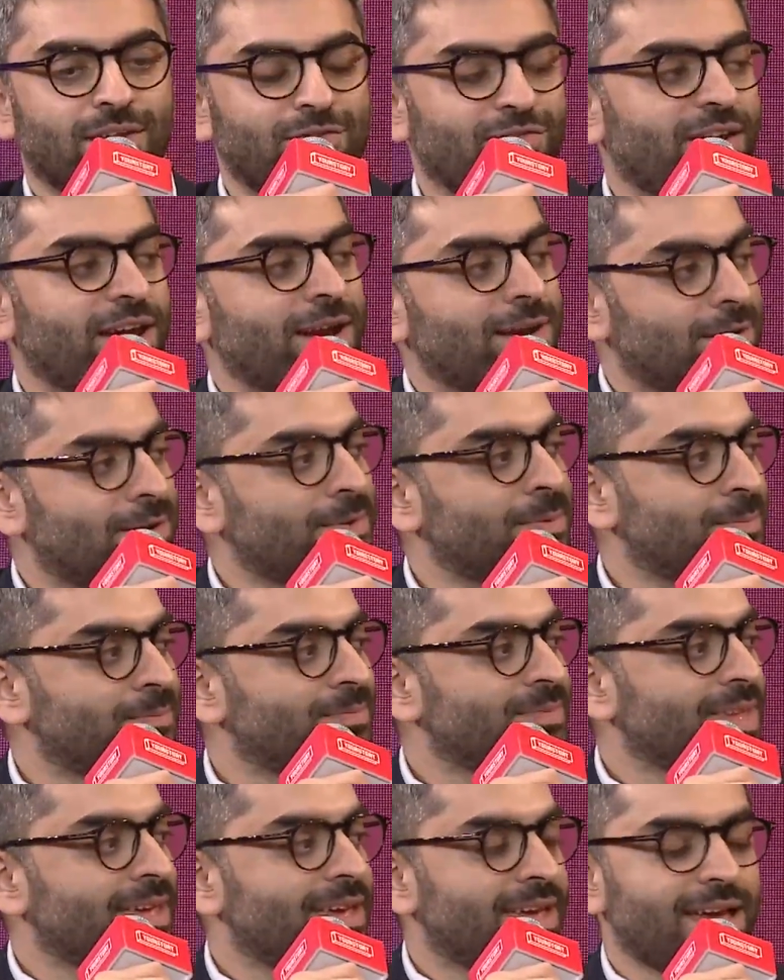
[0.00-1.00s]
failed,
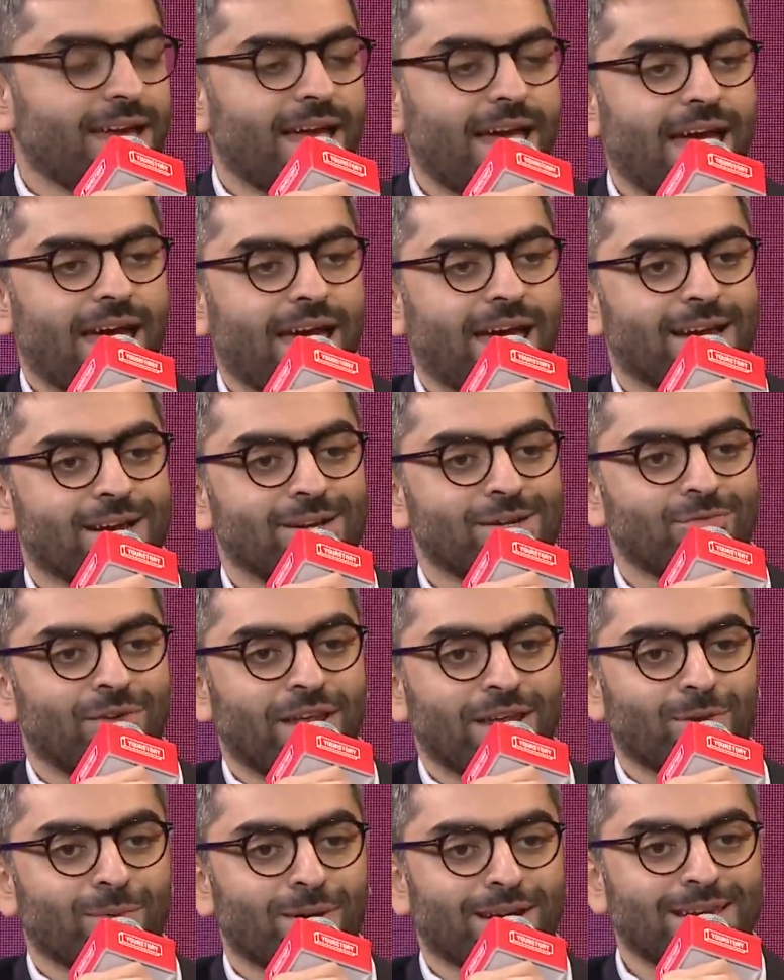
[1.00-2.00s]
and
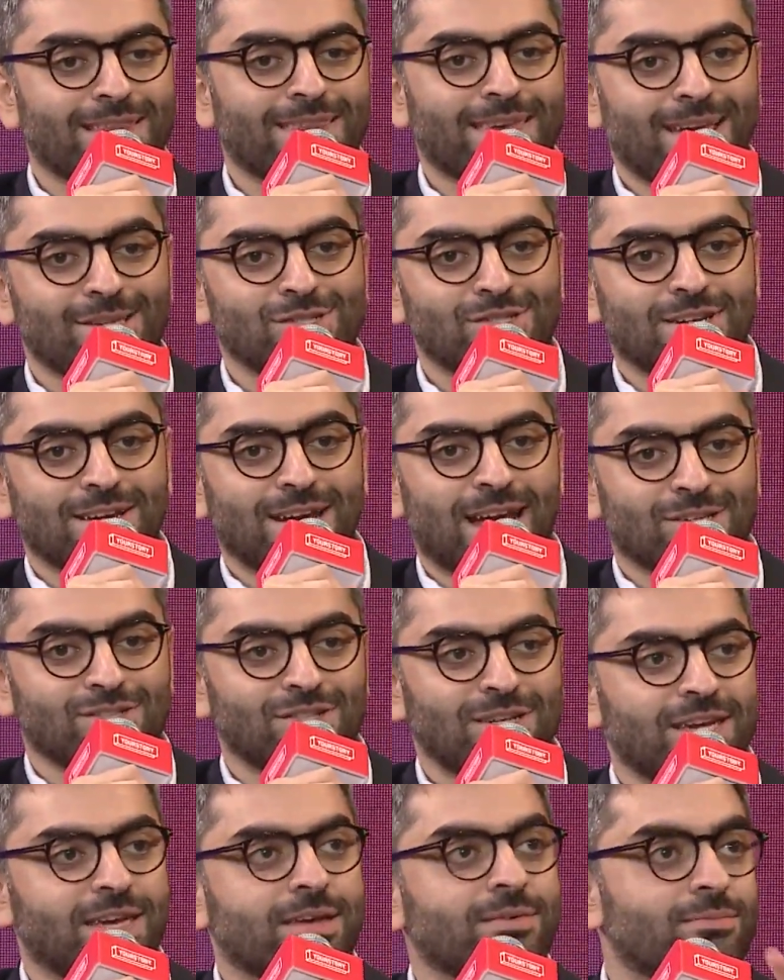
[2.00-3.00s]
very quickly the engineer
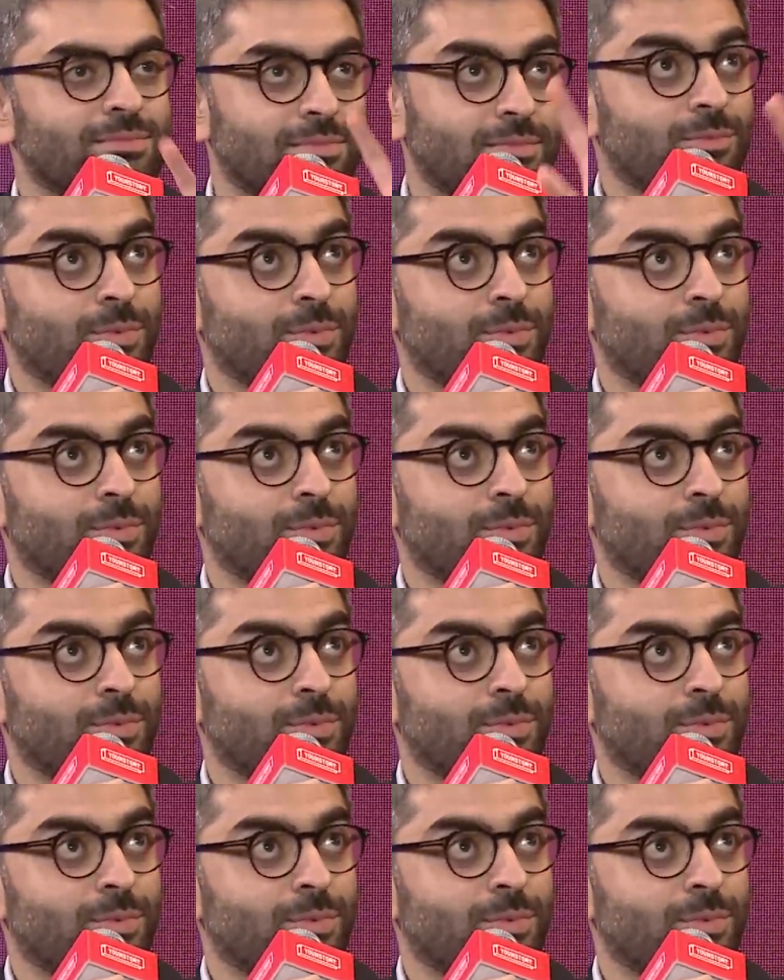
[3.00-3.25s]
actually,